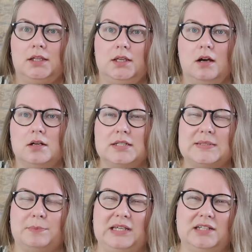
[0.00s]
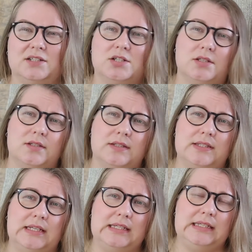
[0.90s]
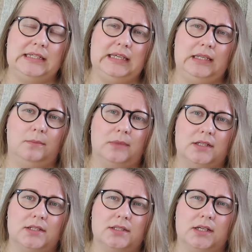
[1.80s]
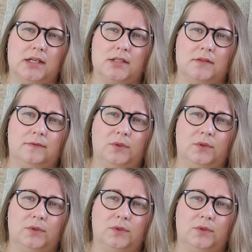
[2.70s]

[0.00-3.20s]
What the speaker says: yarn's been sitting in my stash